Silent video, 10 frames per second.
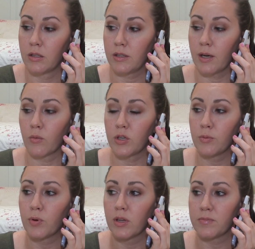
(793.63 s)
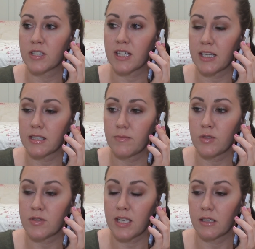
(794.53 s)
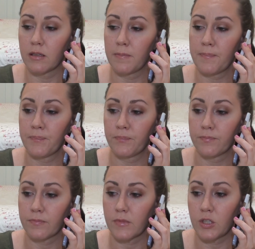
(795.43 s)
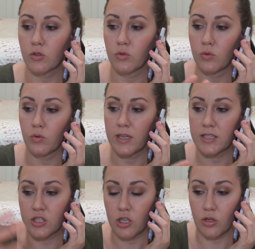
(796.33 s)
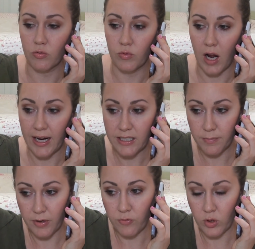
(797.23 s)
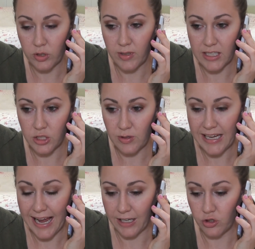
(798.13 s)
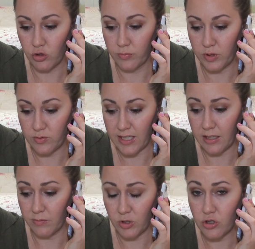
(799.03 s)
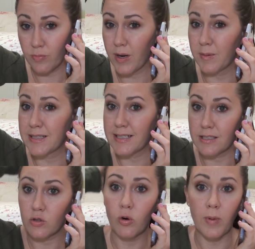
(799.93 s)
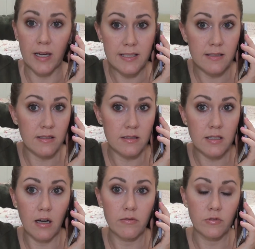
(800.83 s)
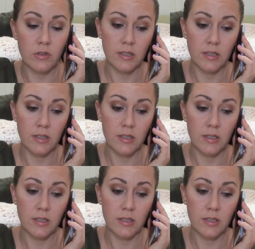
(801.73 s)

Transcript: Yeah, when you pull up to the kids' museum, it's to the right before you get to the actual museum. You should probably see school buses and stuff.